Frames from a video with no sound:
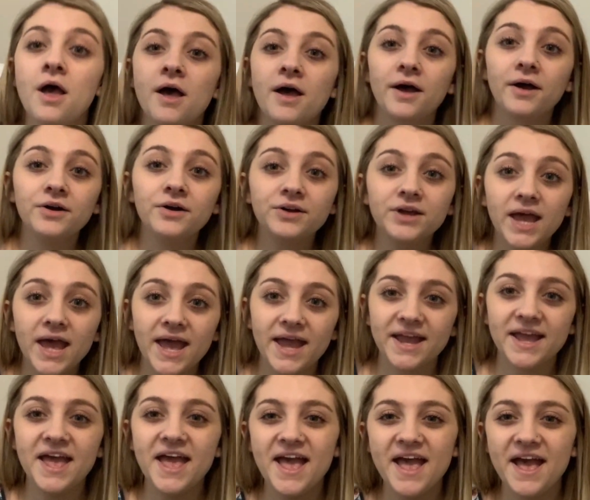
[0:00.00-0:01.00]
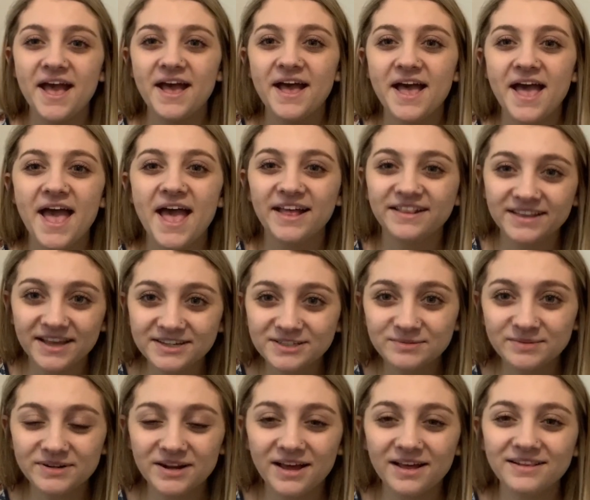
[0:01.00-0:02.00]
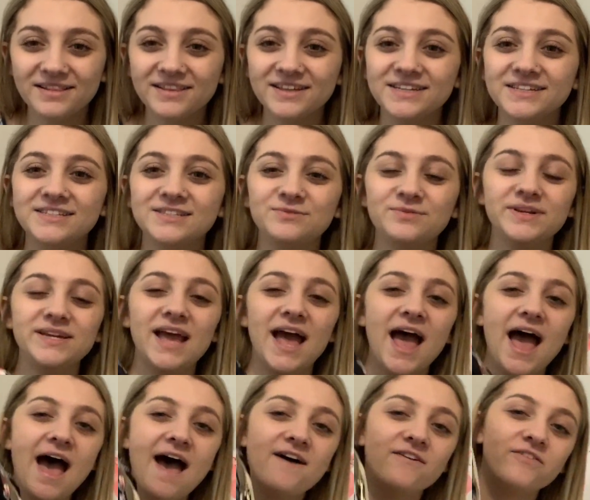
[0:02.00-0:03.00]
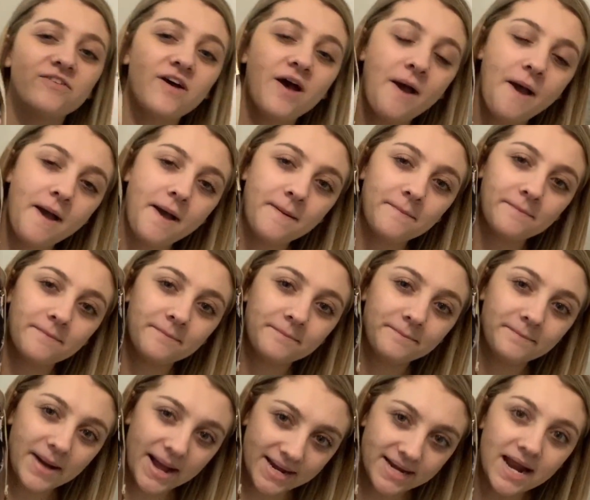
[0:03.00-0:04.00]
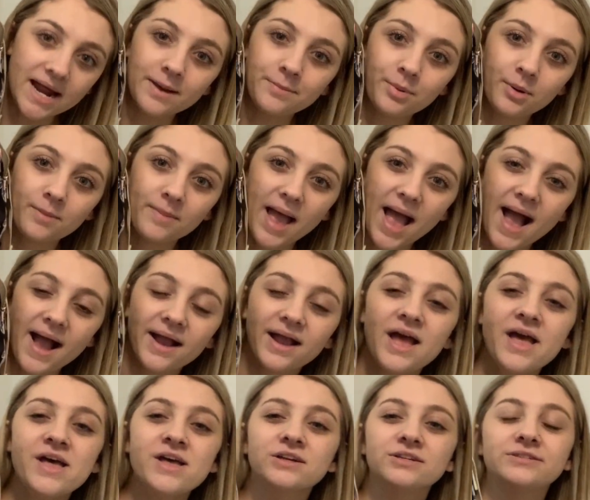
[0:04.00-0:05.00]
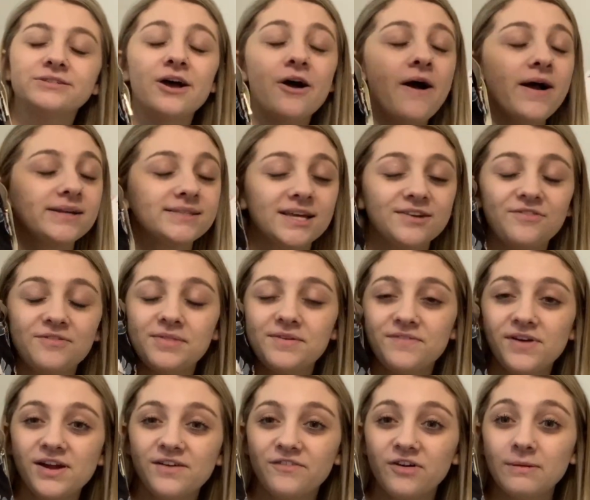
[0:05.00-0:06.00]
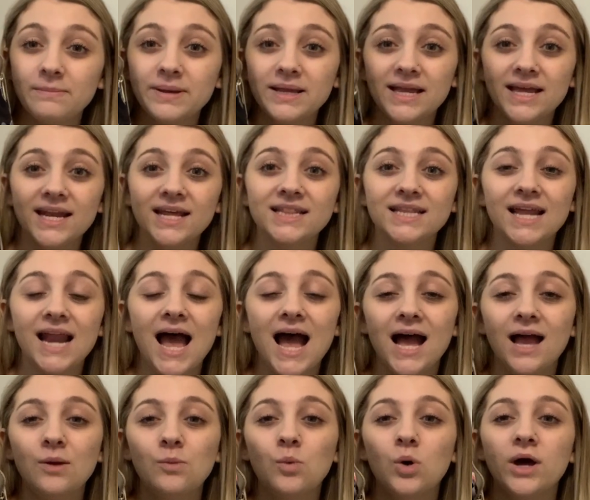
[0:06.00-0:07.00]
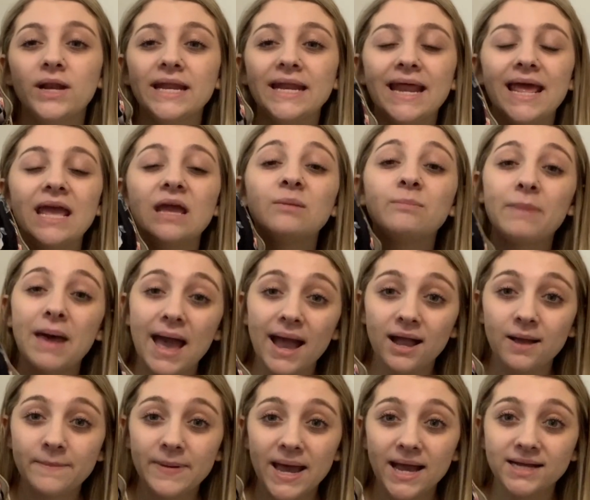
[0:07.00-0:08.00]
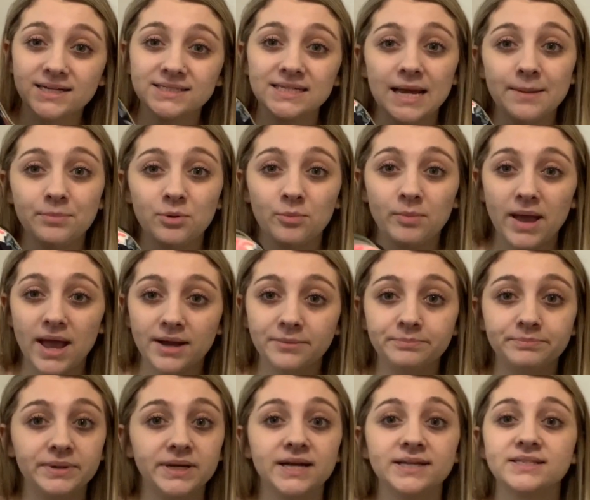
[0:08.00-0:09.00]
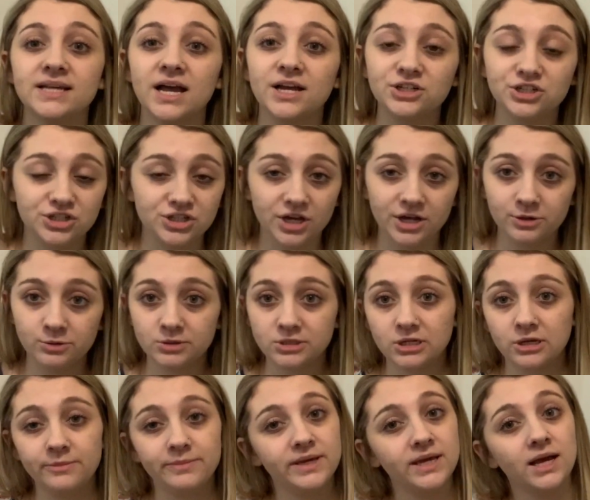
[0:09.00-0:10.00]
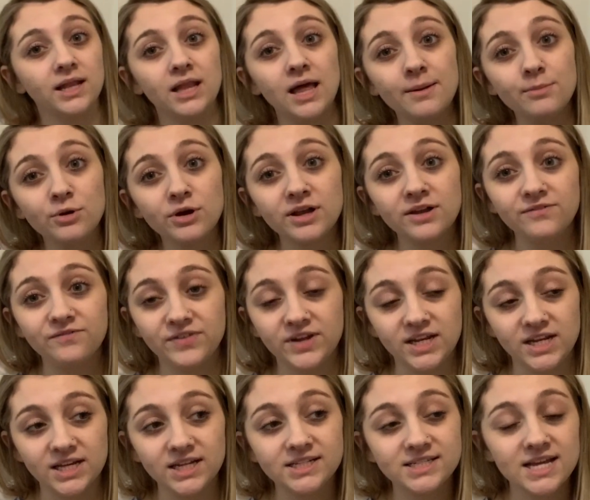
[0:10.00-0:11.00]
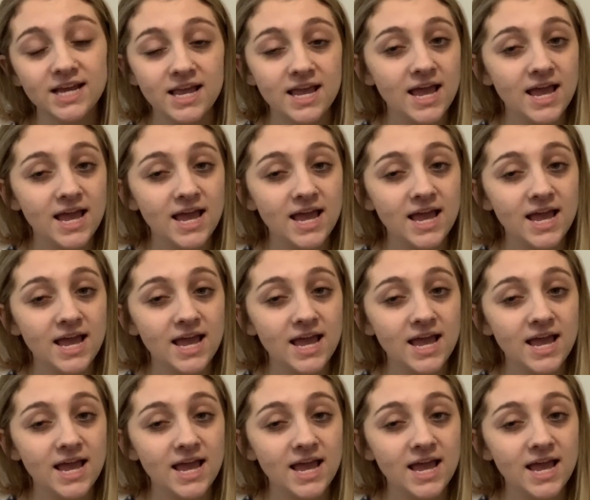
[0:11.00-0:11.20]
Okay, and last but not least, we have my diaper bag. So I said from the very, very beginning that I wanted a backpack diaper bag because I just thought it was going to be a lot more convenient.